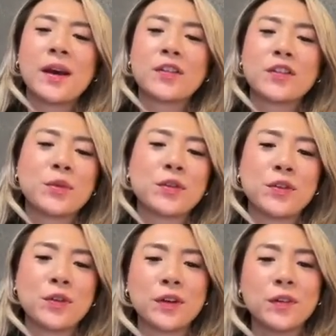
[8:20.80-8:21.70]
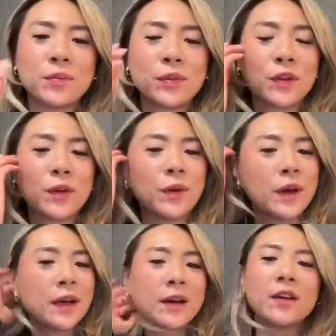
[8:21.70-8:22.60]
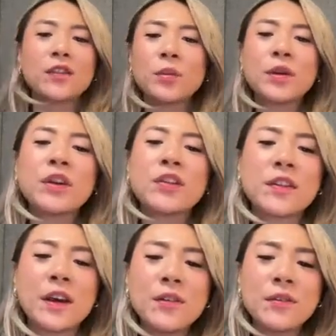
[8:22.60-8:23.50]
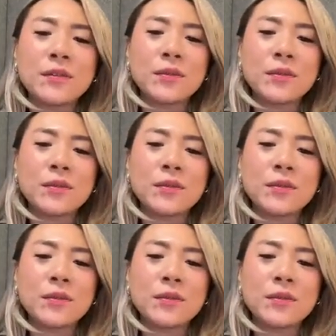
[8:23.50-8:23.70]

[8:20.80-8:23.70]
customers sooner. So customer reaches out,